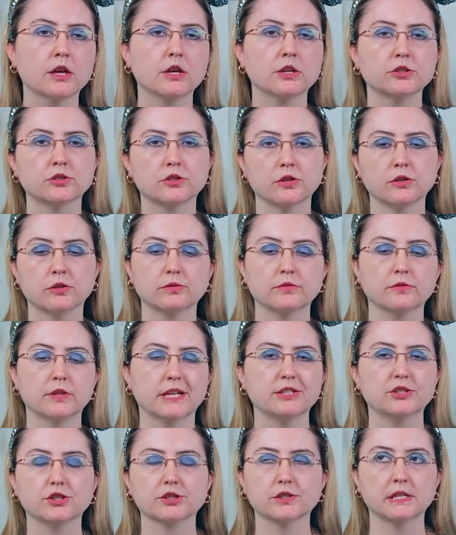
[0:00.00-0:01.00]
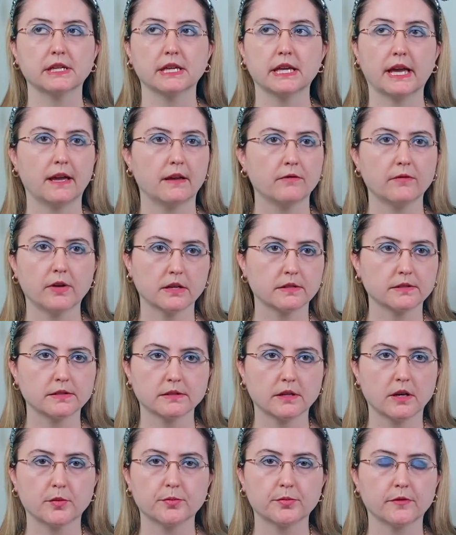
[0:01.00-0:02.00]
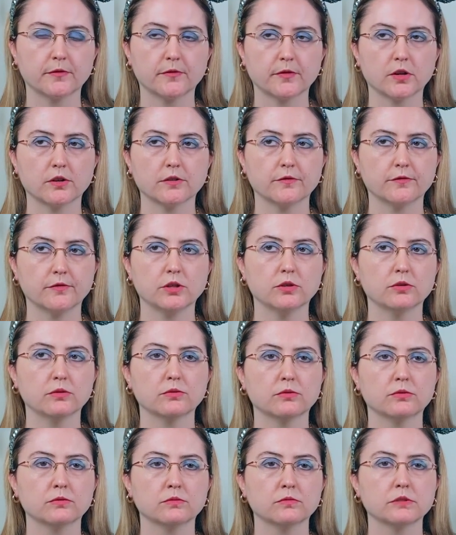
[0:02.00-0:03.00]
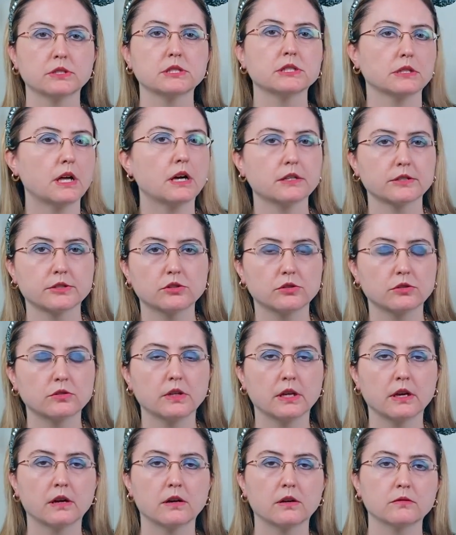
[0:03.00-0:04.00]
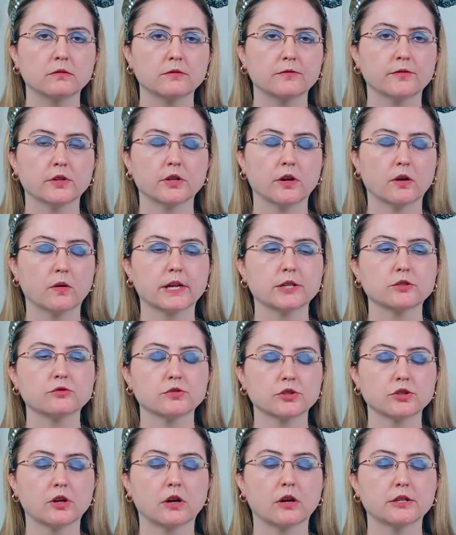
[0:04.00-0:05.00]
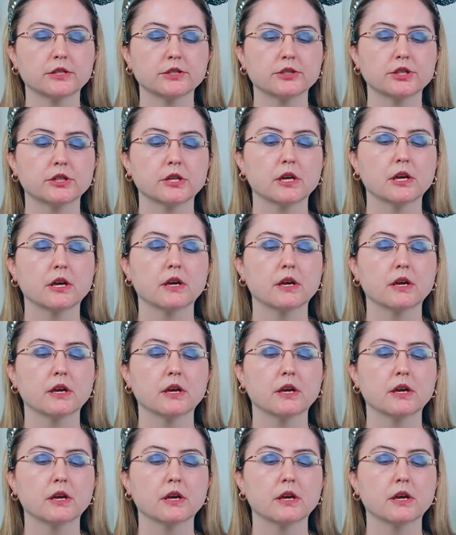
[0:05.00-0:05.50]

So they just gave us a preferred view Deluxe Studio for no extra charge.